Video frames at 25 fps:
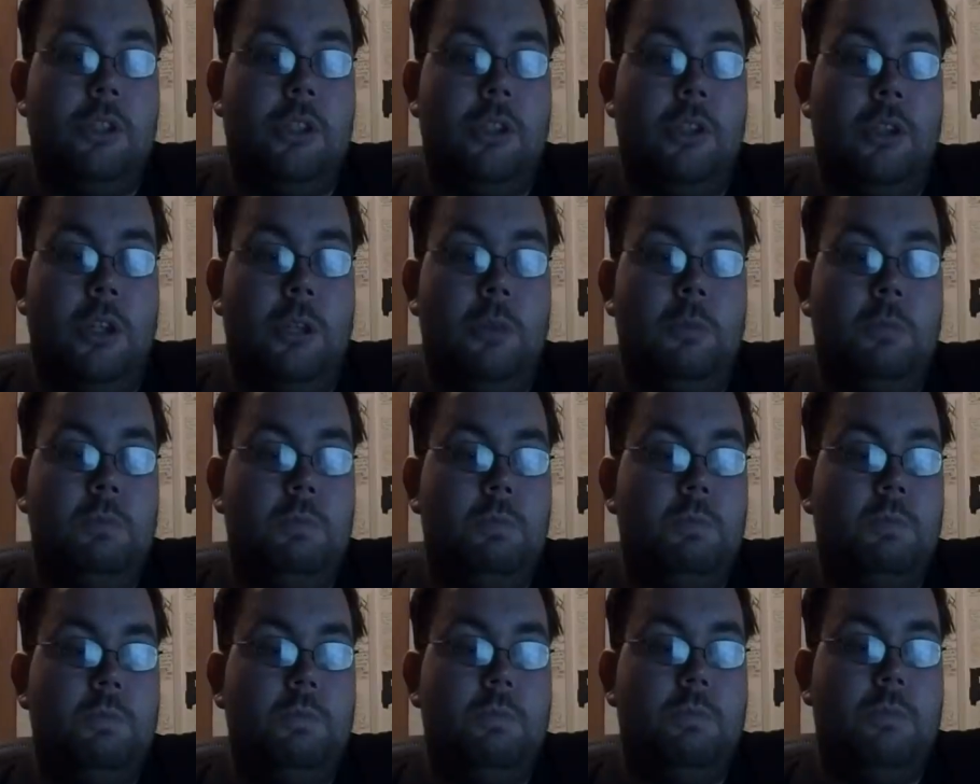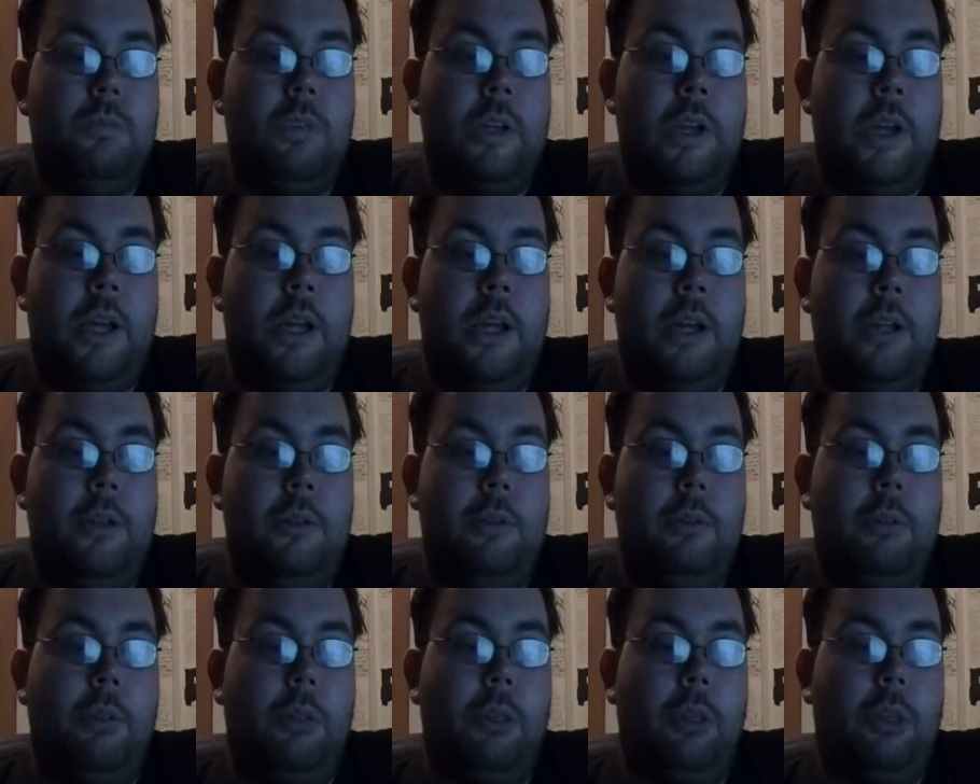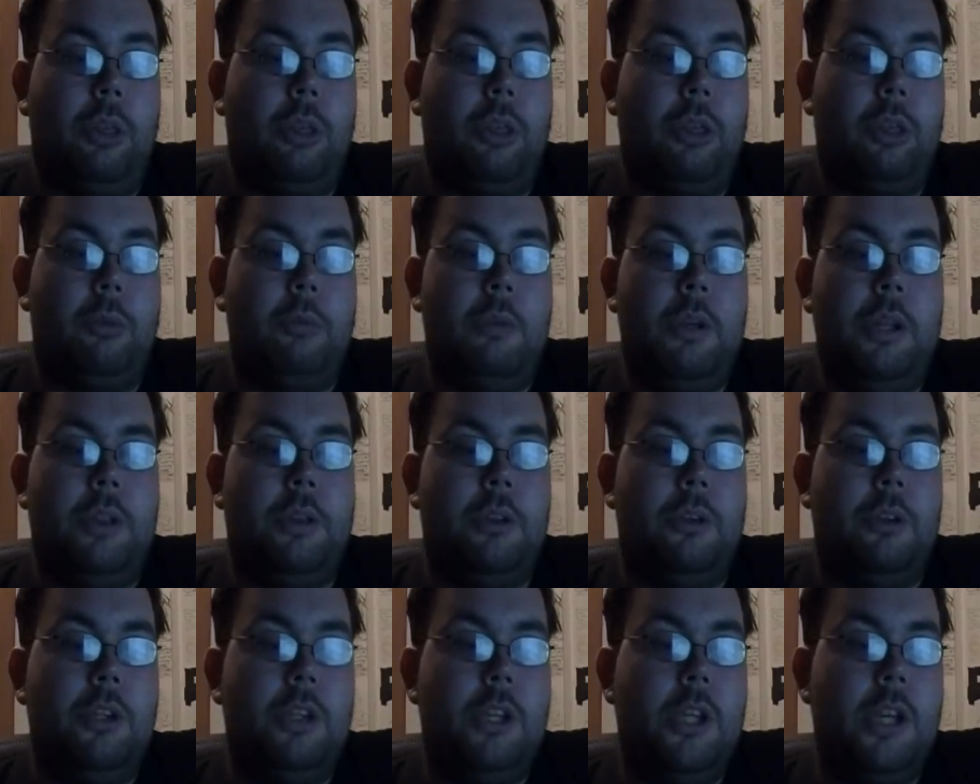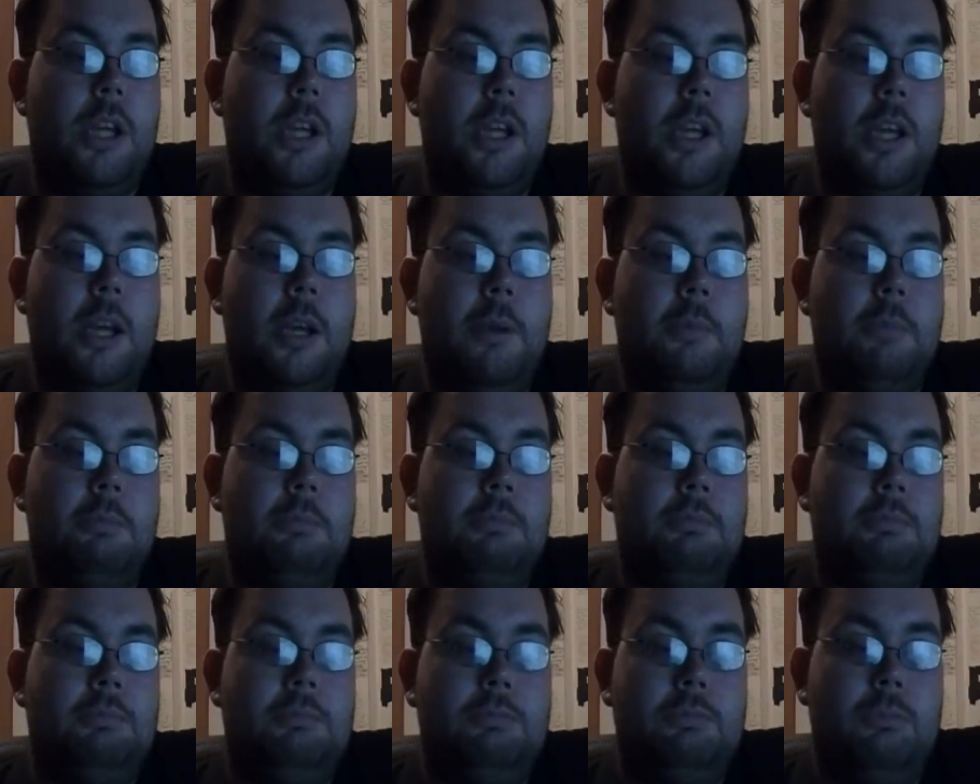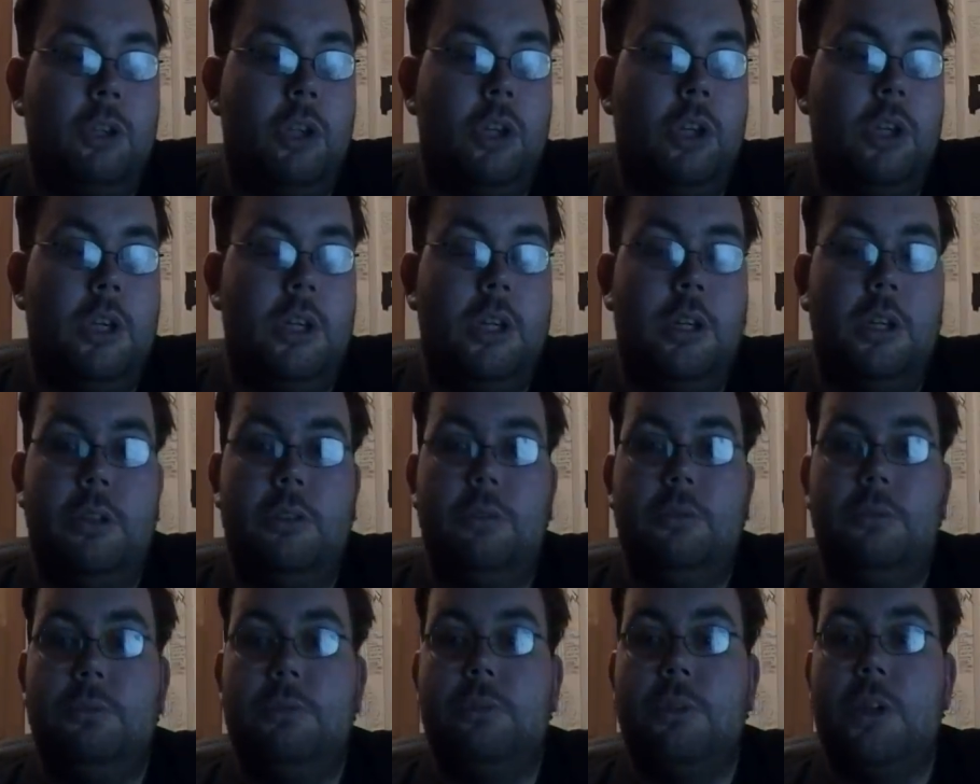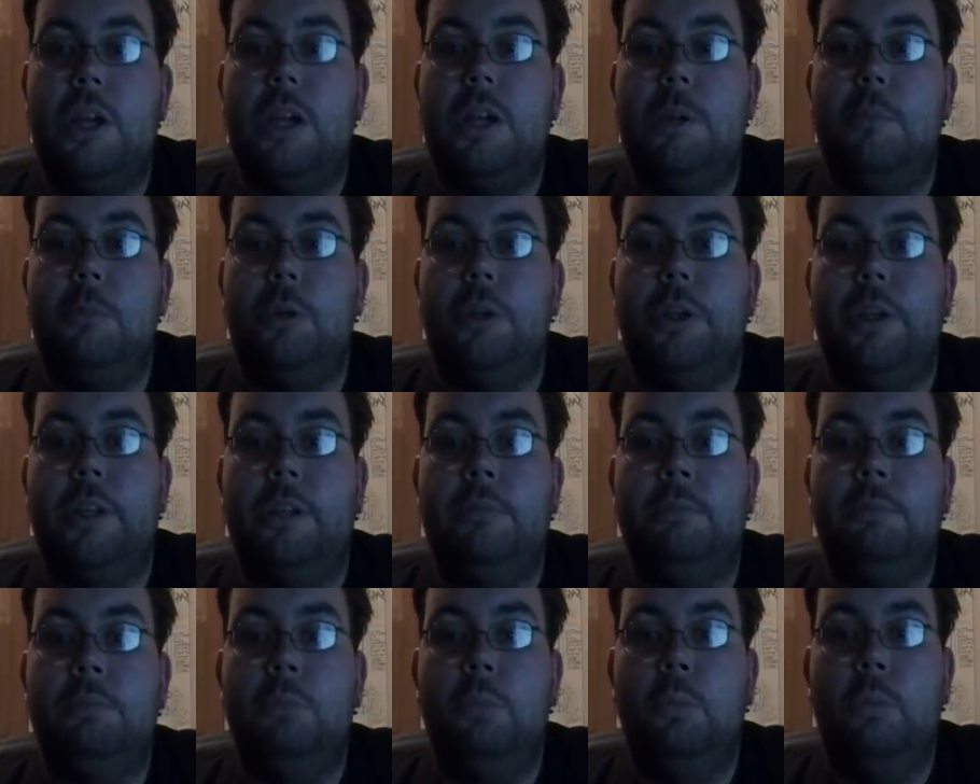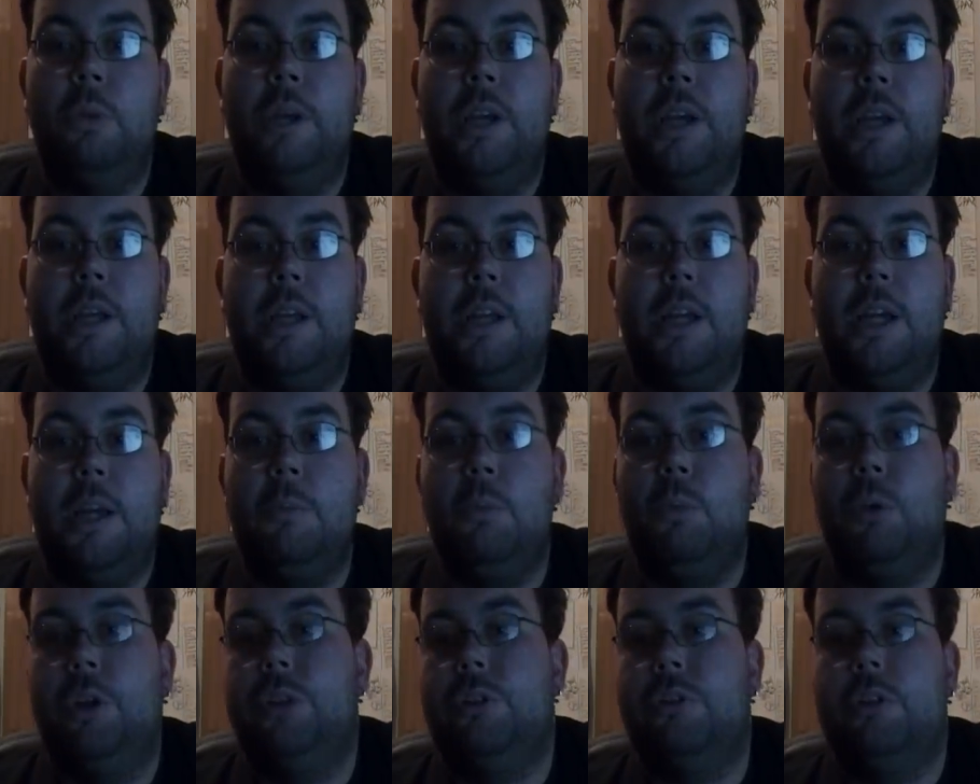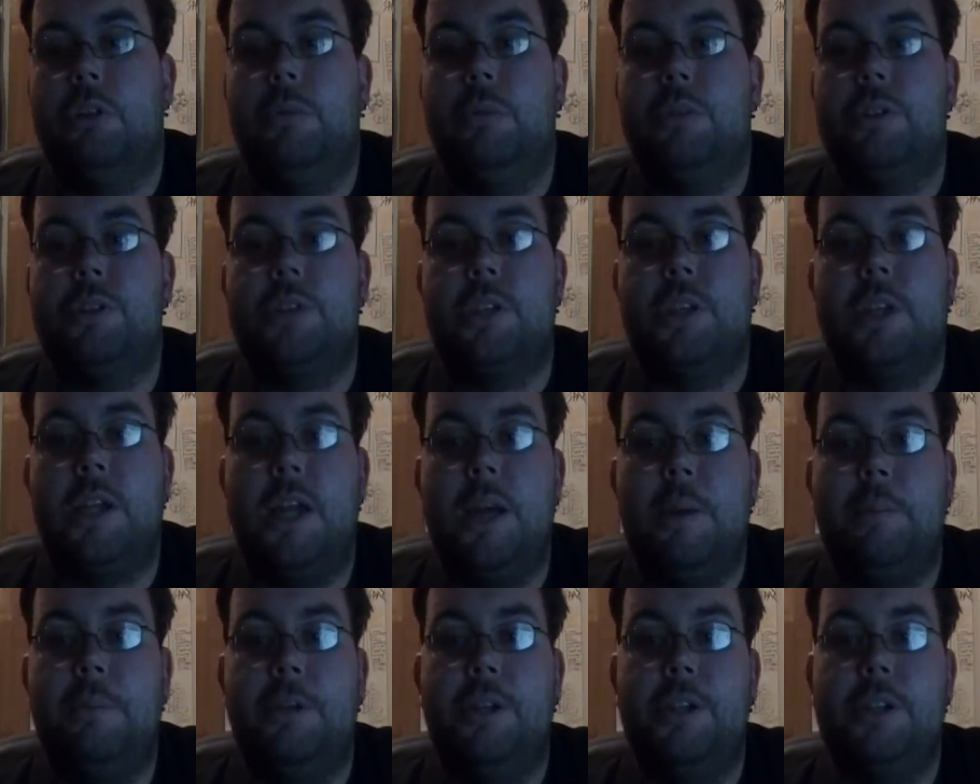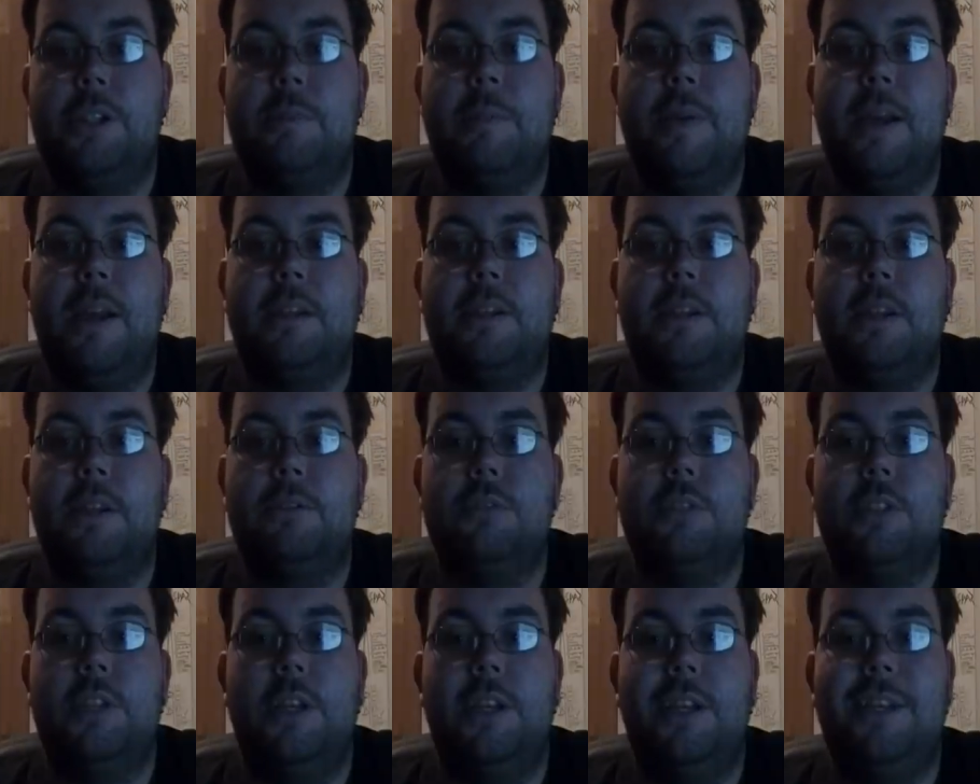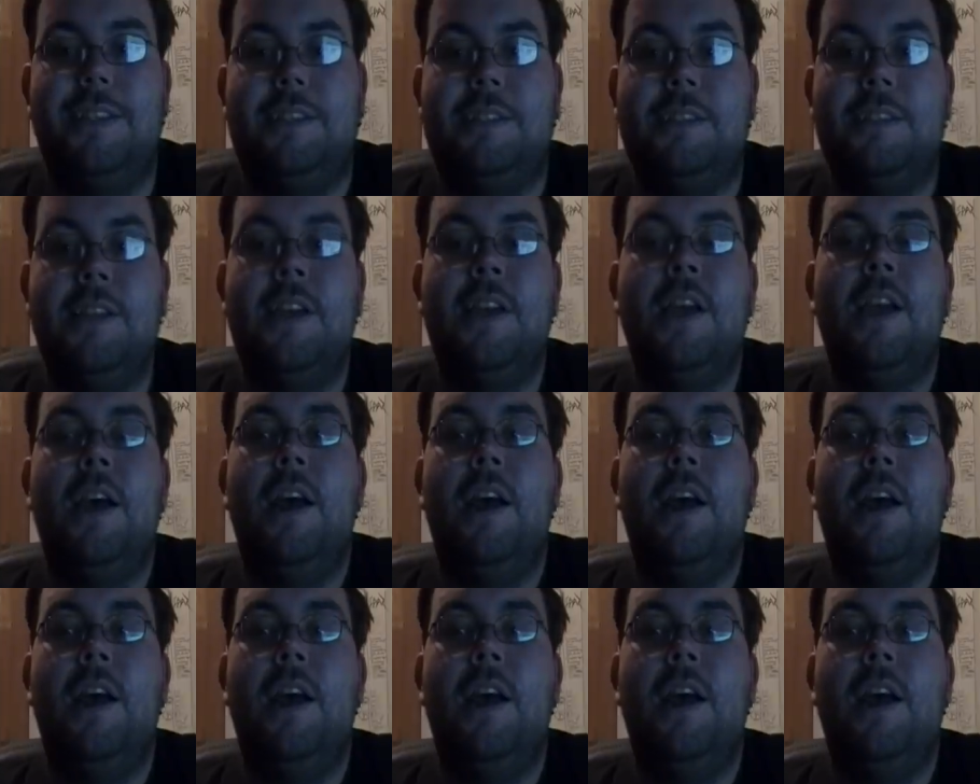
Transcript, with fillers: you know at 3:30 a.m. on Friday morning when I'm wondering what's going to happen on SmackDown tonight